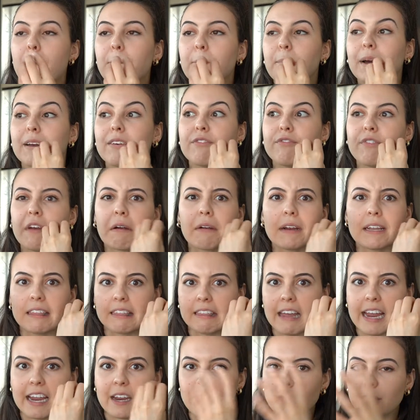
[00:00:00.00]
but very
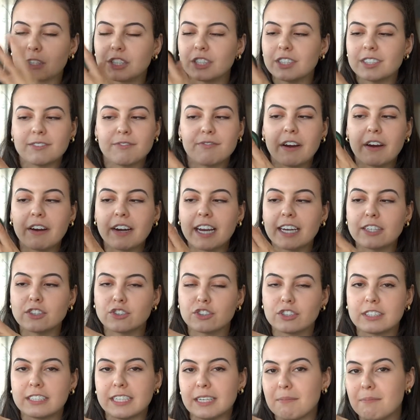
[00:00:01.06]
light, which is a very
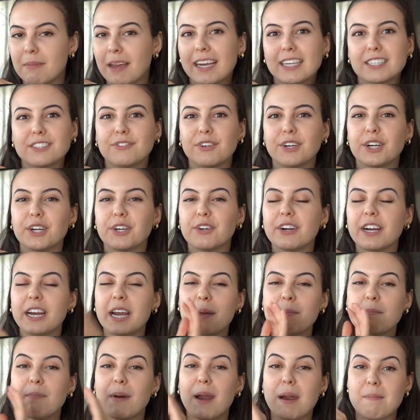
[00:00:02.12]
interesting mix for a
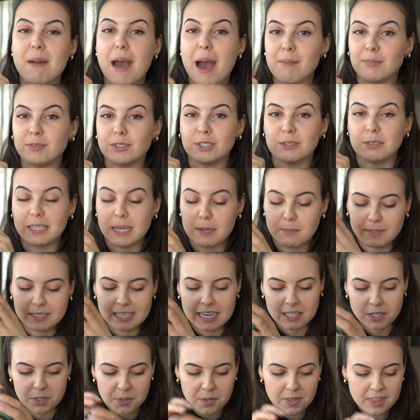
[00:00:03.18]
cream, but I'm absolutely
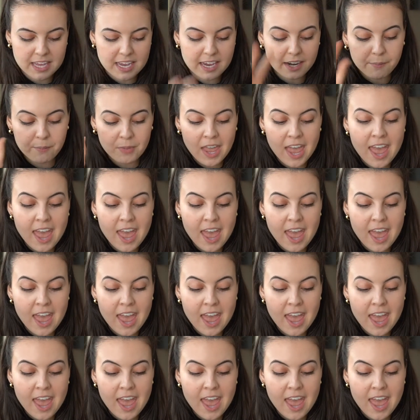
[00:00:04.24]
obsessed with it.